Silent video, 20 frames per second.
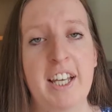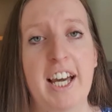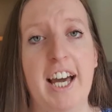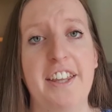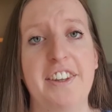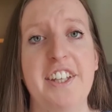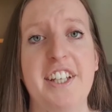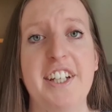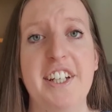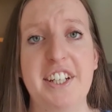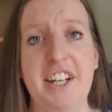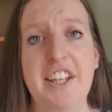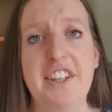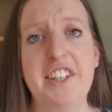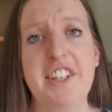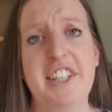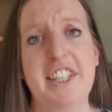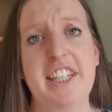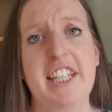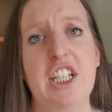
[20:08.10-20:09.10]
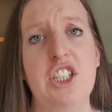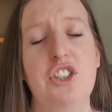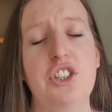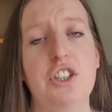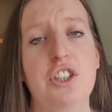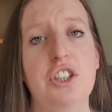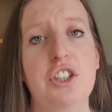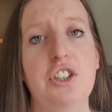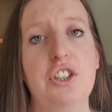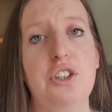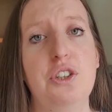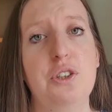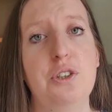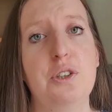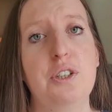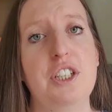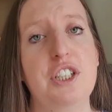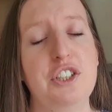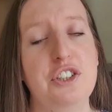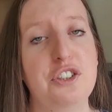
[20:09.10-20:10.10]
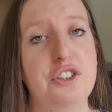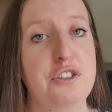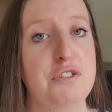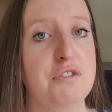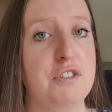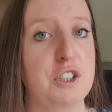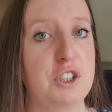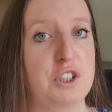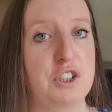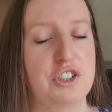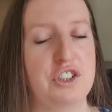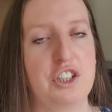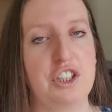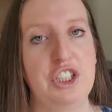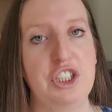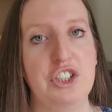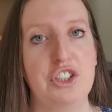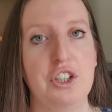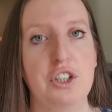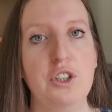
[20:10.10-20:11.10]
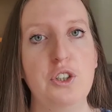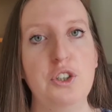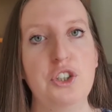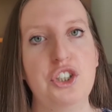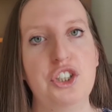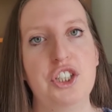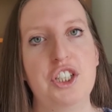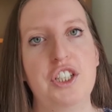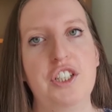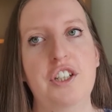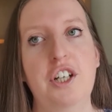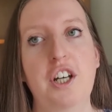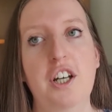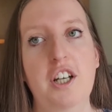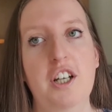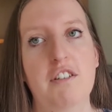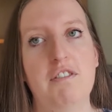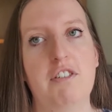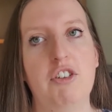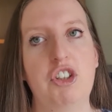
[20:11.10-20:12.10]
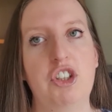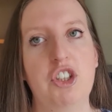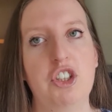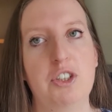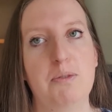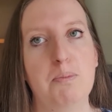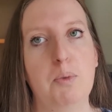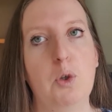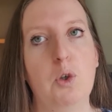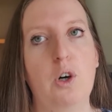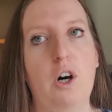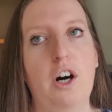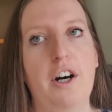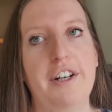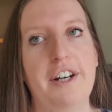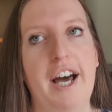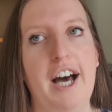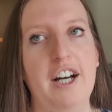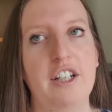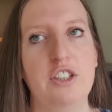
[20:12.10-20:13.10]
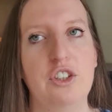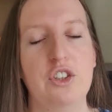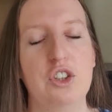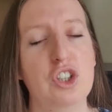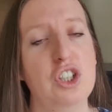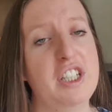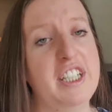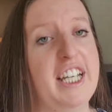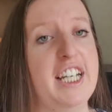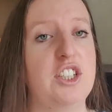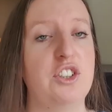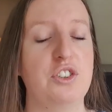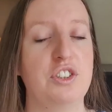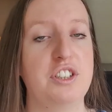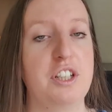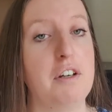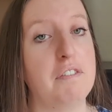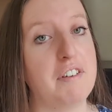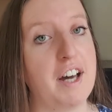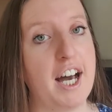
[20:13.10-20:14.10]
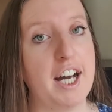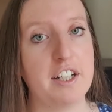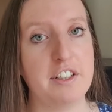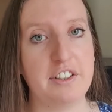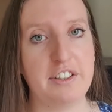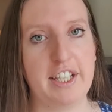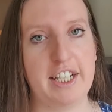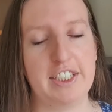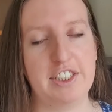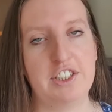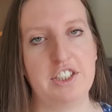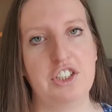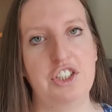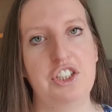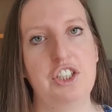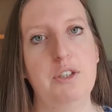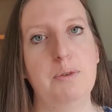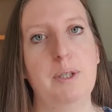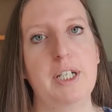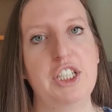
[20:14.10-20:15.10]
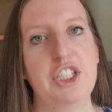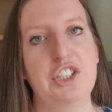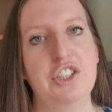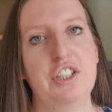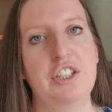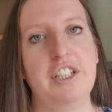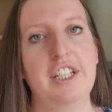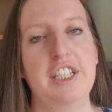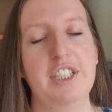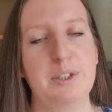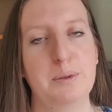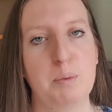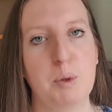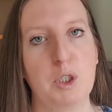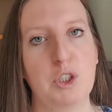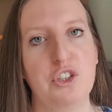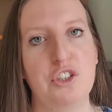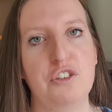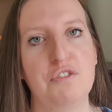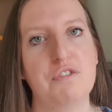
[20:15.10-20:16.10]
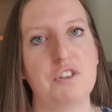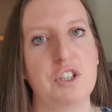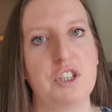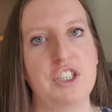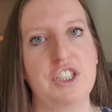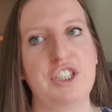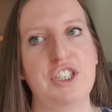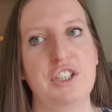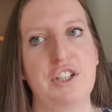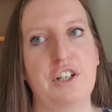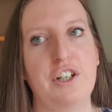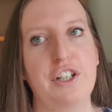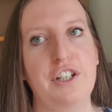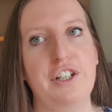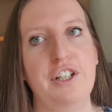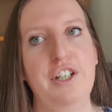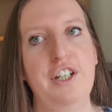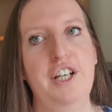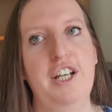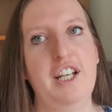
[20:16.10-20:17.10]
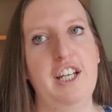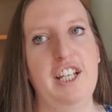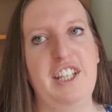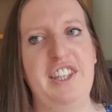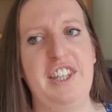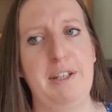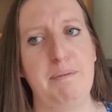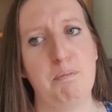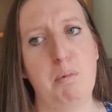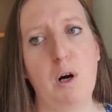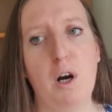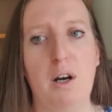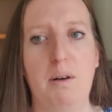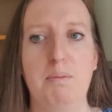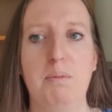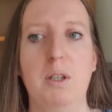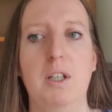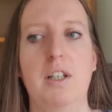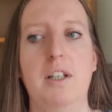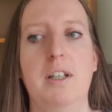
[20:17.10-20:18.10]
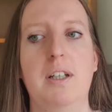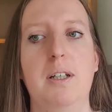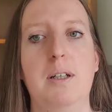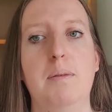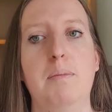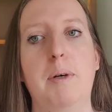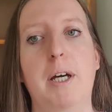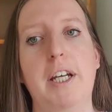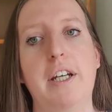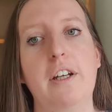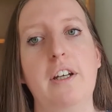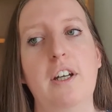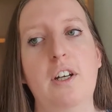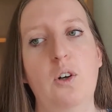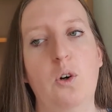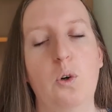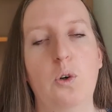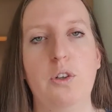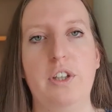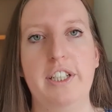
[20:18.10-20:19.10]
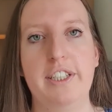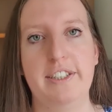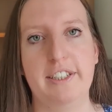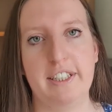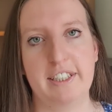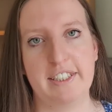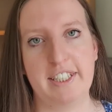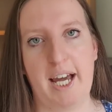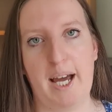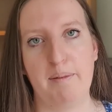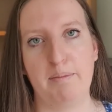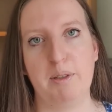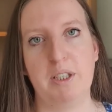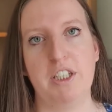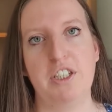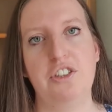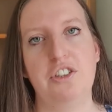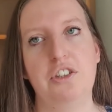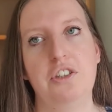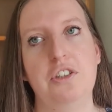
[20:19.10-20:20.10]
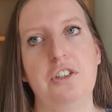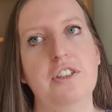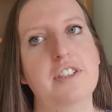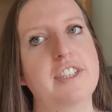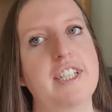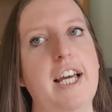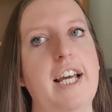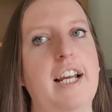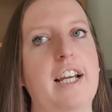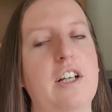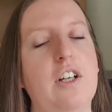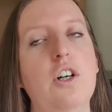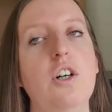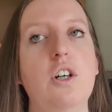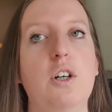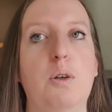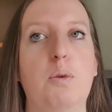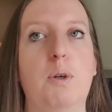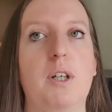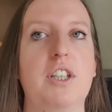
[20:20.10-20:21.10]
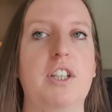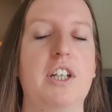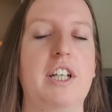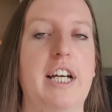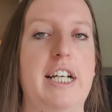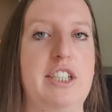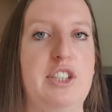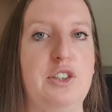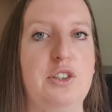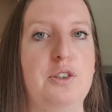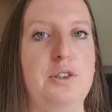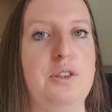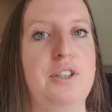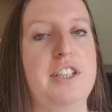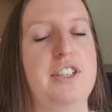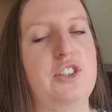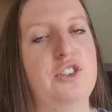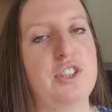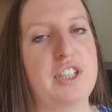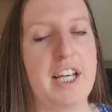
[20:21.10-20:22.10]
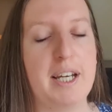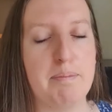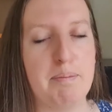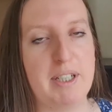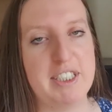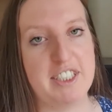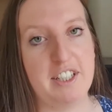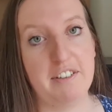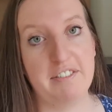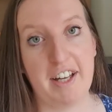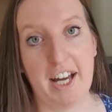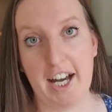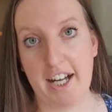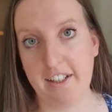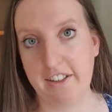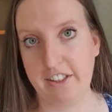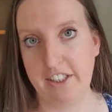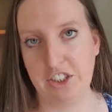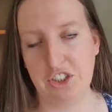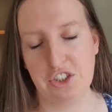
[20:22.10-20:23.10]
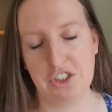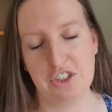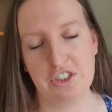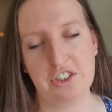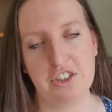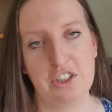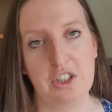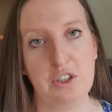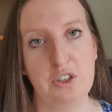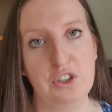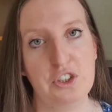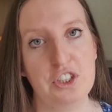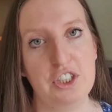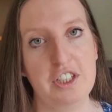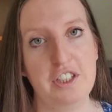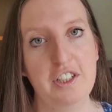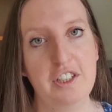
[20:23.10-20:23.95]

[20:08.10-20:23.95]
And then another thing that you can do is to focus on the solution, focus more on how you could get yourself out of that situation, as opposed to focusing on like the problem and all these things happening to you. Say like, oh, what could I do to get myself out of this solution?